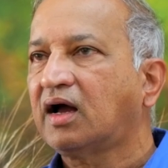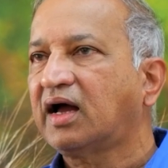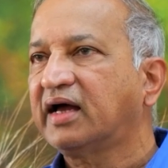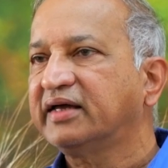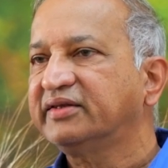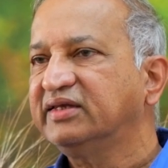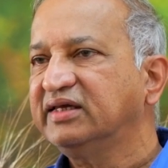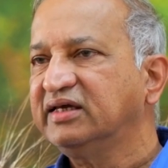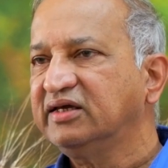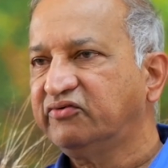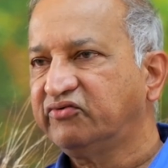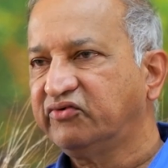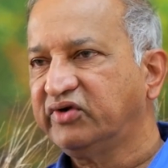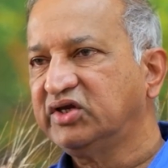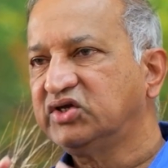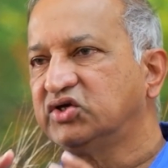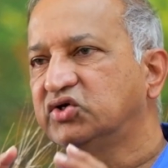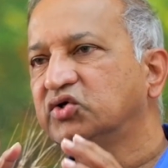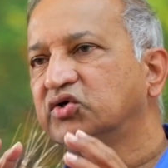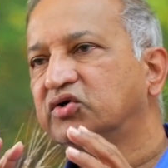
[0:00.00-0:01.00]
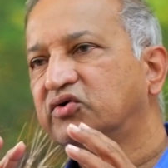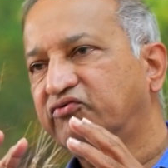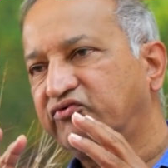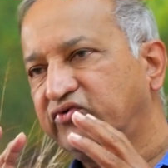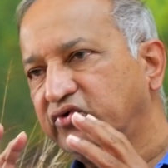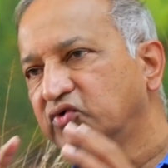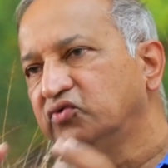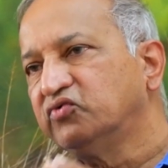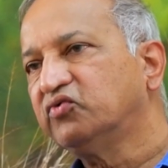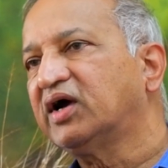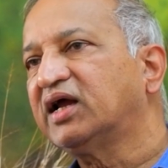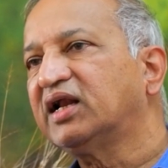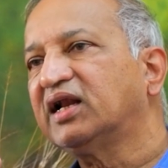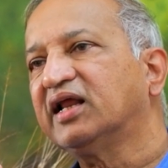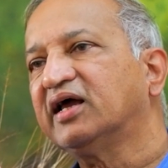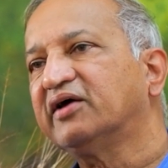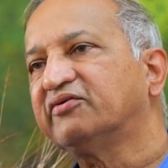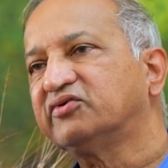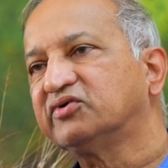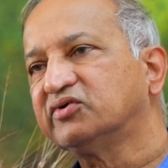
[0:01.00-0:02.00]
I think we should view
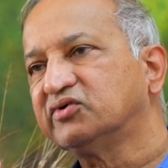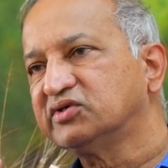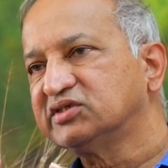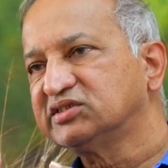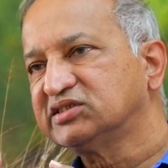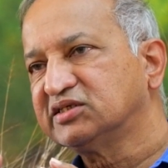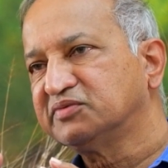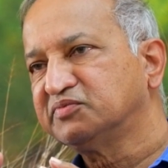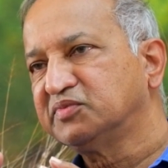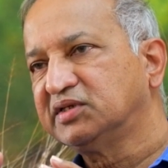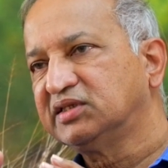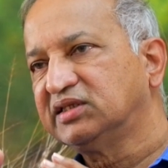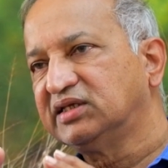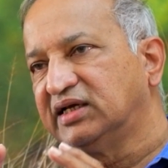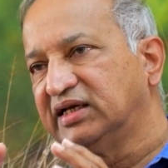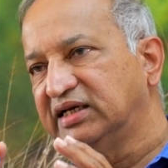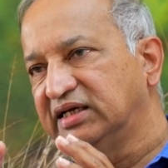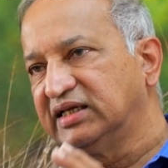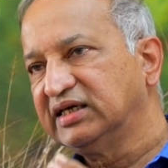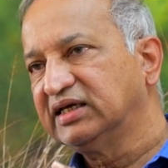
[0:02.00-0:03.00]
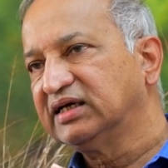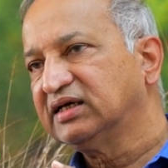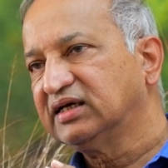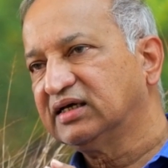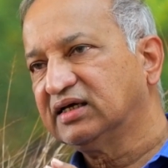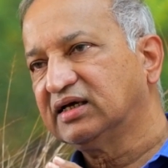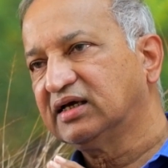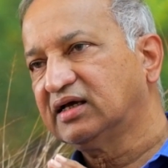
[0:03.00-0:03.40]
wildlife tourism in India